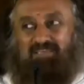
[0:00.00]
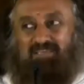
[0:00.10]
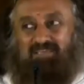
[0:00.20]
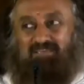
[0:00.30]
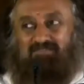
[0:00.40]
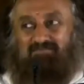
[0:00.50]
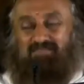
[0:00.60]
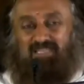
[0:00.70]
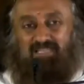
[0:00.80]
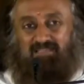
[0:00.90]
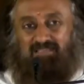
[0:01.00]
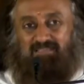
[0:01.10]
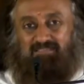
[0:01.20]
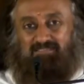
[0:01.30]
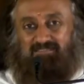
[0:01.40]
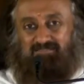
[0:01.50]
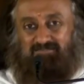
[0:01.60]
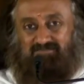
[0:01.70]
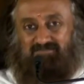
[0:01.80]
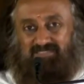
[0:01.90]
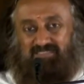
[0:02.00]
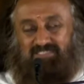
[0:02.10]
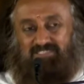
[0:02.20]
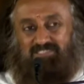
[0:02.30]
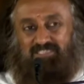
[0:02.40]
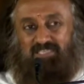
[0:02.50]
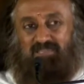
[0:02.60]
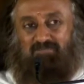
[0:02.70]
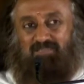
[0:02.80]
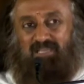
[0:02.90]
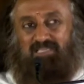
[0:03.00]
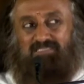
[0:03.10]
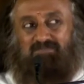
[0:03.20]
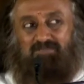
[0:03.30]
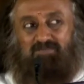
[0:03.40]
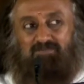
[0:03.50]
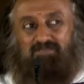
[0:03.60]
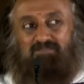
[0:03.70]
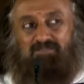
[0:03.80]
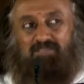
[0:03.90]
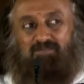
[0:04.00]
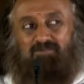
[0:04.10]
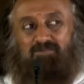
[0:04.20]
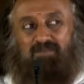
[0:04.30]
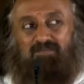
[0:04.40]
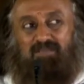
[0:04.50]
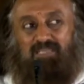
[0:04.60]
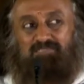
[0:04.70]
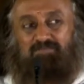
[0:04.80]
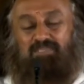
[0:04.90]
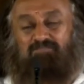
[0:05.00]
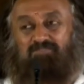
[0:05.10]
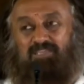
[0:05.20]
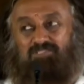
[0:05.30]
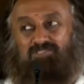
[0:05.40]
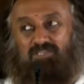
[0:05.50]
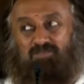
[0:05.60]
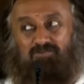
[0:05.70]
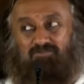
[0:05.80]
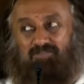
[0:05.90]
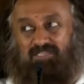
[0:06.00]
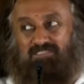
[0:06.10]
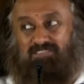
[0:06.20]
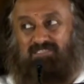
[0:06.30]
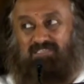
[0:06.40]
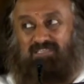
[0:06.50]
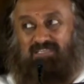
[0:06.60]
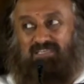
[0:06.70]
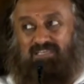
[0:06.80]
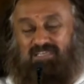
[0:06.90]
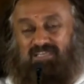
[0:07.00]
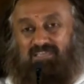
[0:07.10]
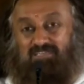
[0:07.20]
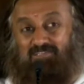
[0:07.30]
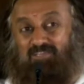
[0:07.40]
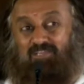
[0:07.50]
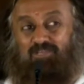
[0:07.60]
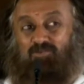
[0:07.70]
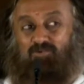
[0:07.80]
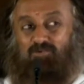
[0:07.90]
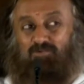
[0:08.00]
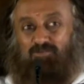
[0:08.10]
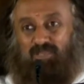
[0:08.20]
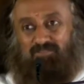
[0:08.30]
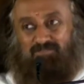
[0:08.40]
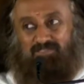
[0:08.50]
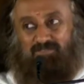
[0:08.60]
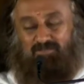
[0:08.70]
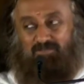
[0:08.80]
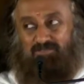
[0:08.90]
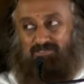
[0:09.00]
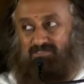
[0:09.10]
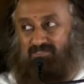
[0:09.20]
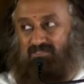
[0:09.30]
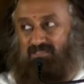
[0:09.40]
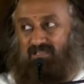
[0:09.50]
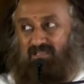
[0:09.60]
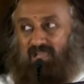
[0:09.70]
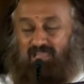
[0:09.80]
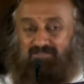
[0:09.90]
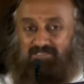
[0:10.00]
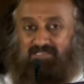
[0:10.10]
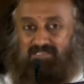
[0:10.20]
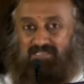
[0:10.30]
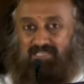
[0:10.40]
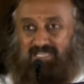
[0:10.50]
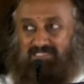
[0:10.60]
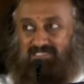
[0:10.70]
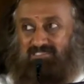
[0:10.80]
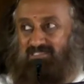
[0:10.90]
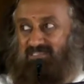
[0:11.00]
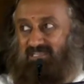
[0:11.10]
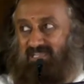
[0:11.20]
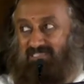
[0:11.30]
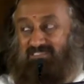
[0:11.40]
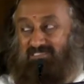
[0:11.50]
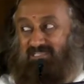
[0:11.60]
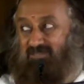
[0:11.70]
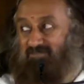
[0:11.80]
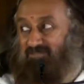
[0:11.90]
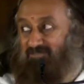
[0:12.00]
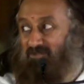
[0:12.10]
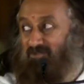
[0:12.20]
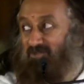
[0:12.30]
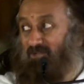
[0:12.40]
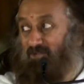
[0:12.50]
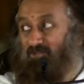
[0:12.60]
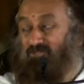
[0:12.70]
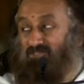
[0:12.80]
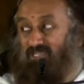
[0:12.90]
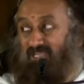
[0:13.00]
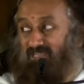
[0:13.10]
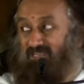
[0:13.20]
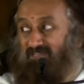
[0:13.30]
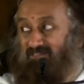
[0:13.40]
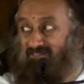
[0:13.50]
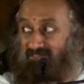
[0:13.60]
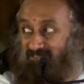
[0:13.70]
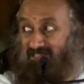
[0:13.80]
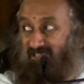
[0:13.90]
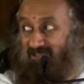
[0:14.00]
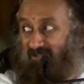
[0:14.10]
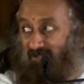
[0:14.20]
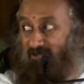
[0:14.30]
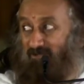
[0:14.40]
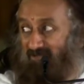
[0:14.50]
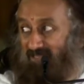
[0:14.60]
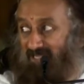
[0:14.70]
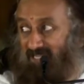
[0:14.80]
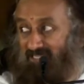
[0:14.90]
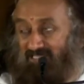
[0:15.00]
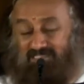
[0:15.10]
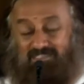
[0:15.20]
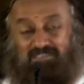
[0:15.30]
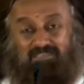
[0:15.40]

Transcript: a girl, she came and asked me, Gurudev, I speak French, I know French. Can I go to Ivory Coast? I was a little hesitant before to send a girl there alone, a lady